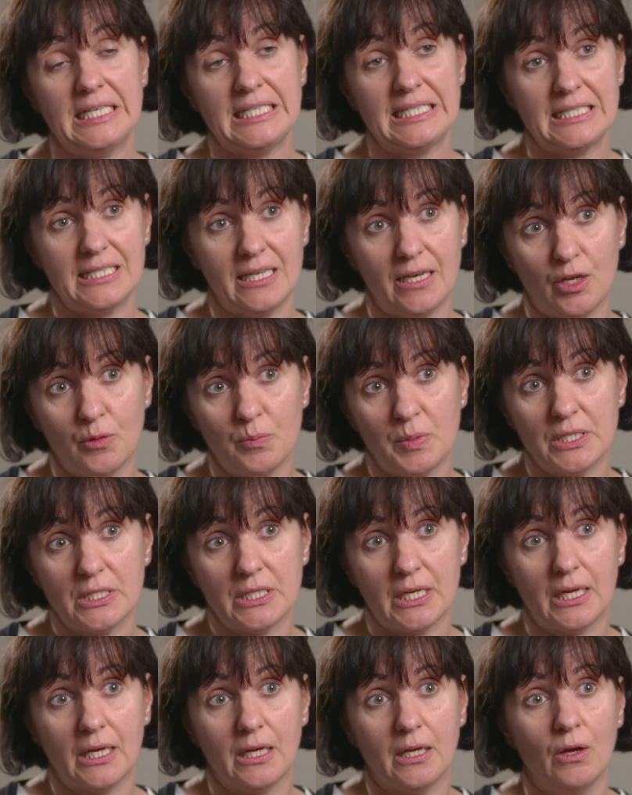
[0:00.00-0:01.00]

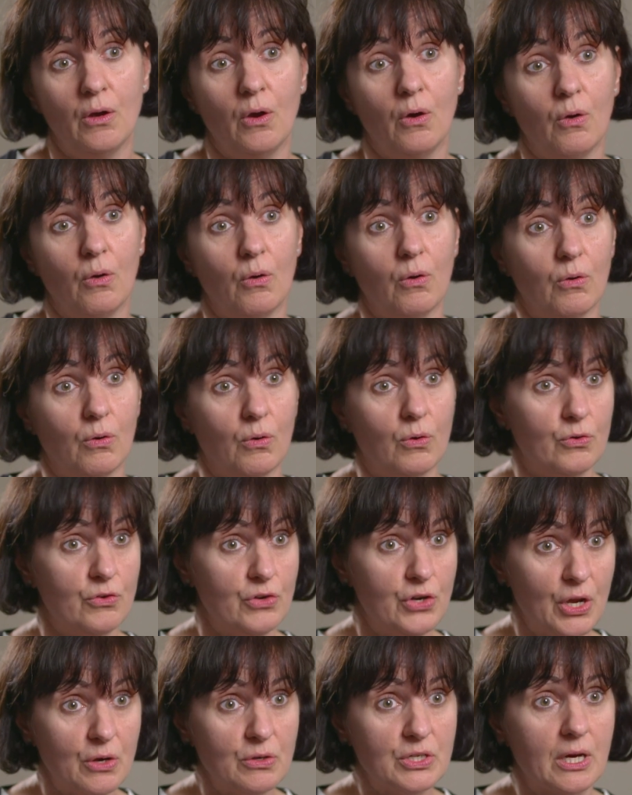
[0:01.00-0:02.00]
COPD, or
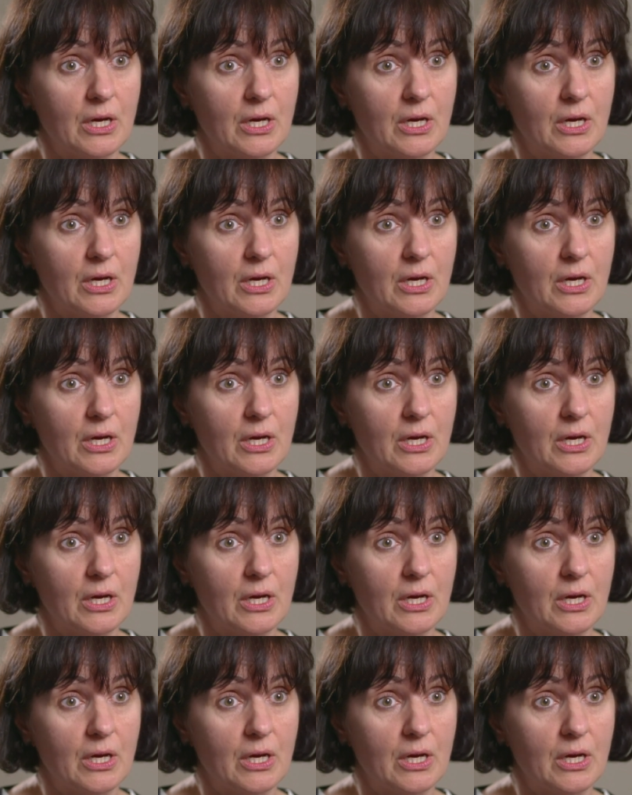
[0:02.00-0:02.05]
no